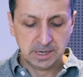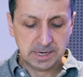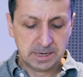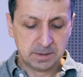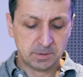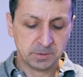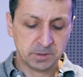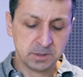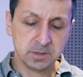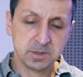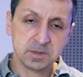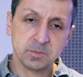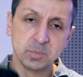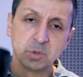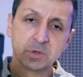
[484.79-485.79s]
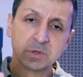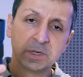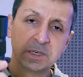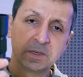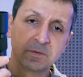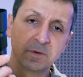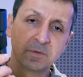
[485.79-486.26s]
I'm going to do some
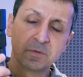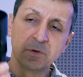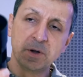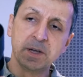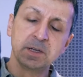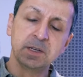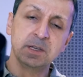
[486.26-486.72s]
portraits for a friend.